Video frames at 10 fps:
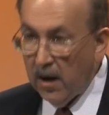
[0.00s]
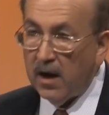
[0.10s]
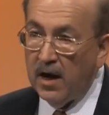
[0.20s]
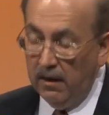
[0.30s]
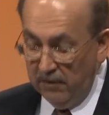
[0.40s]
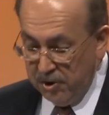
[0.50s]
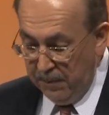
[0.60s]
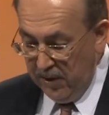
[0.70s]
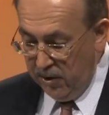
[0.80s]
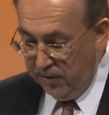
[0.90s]
A
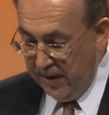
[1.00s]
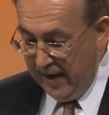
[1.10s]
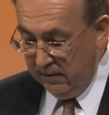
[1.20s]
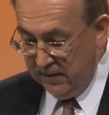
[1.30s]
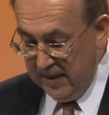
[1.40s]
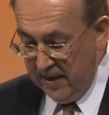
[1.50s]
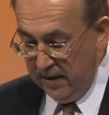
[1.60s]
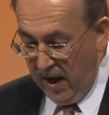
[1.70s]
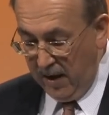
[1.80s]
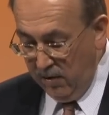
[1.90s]
congressman who nailed
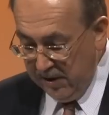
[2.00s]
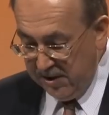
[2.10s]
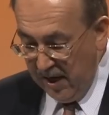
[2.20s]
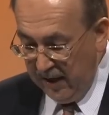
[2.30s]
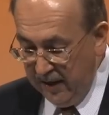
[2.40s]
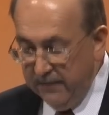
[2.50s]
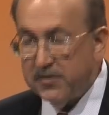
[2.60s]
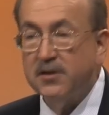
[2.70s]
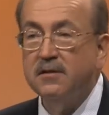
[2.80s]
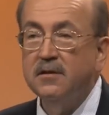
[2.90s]
the auto
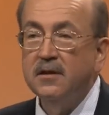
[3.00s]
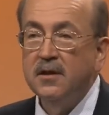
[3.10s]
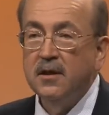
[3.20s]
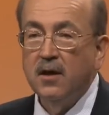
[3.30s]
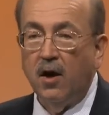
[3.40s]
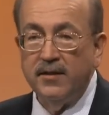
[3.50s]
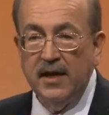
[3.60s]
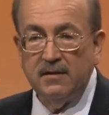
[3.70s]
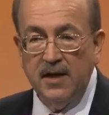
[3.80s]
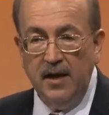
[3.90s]
executives on
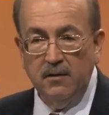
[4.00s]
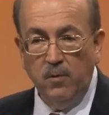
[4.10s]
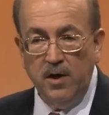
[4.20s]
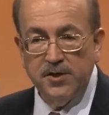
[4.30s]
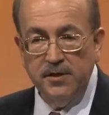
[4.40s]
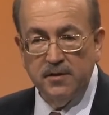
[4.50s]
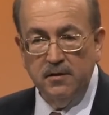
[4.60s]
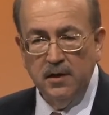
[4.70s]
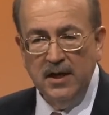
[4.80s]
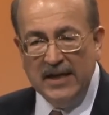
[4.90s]
that day in
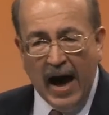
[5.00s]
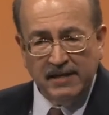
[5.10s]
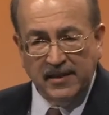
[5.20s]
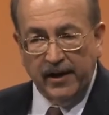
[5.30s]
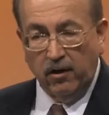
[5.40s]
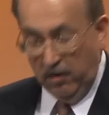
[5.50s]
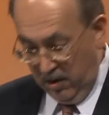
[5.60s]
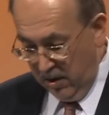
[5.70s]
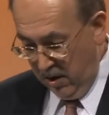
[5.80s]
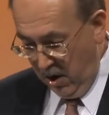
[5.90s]
Washington got there
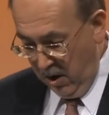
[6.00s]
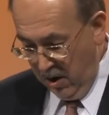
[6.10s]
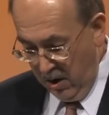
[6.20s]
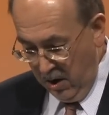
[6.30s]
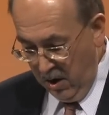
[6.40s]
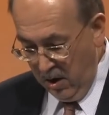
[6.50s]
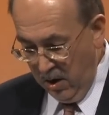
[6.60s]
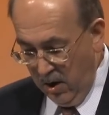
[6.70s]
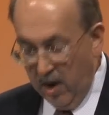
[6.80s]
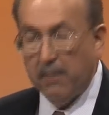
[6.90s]

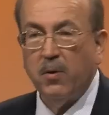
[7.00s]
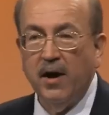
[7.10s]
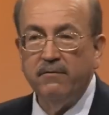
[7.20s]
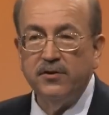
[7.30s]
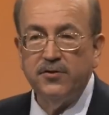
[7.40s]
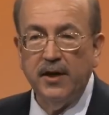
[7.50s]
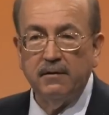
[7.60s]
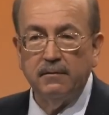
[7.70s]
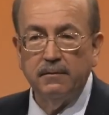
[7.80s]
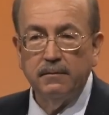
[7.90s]
on a private jet.